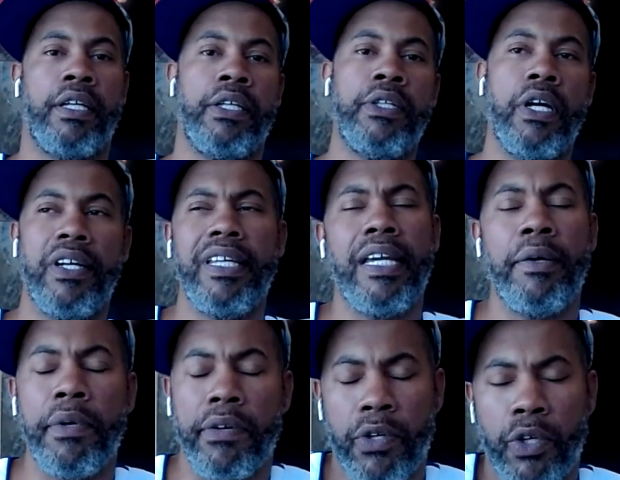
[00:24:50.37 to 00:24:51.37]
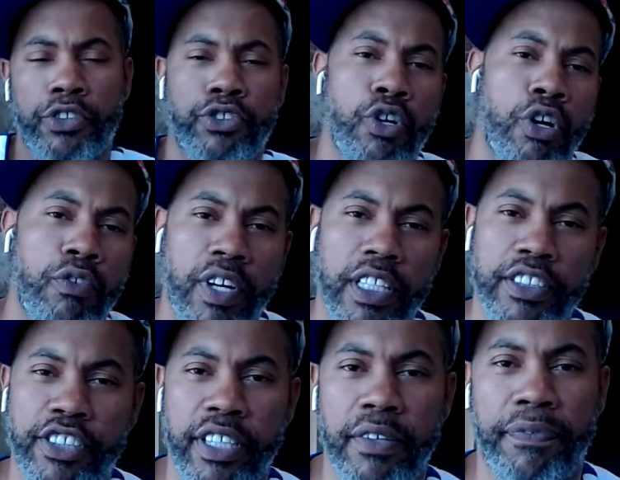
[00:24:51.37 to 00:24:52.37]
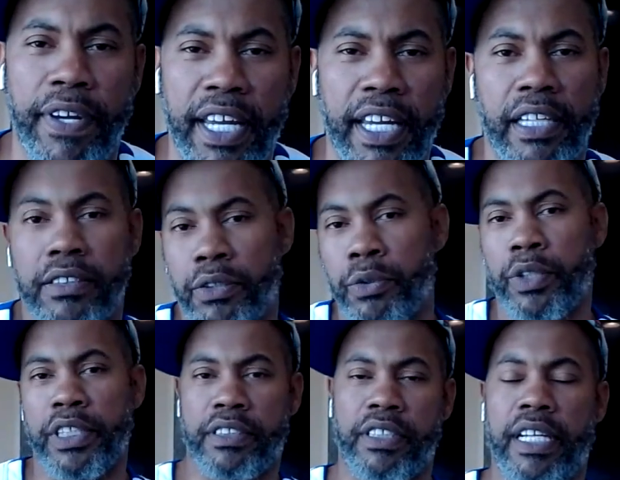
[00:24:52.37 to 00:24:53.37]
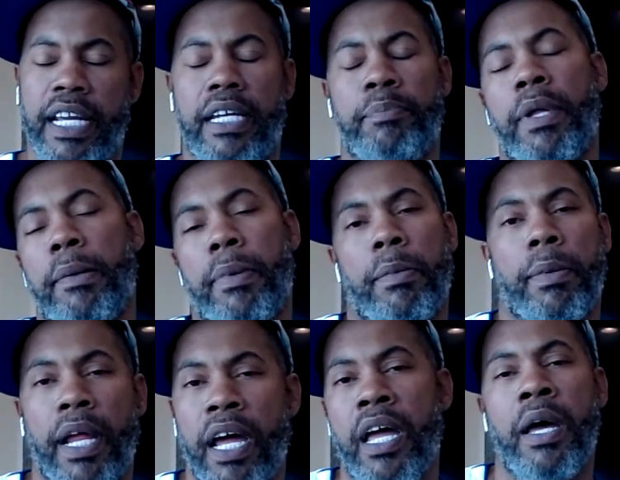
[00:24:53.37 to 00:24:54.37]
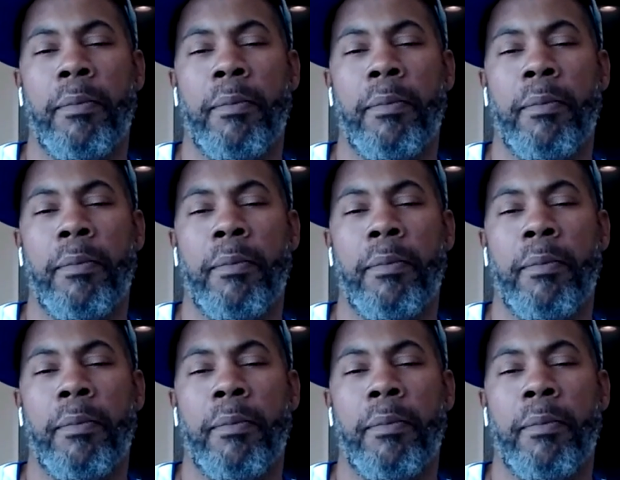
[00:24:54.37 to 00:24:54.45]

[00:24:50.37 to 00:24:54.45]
you know yeah well, of course you're gonna run into your fans who this and that blah blah blah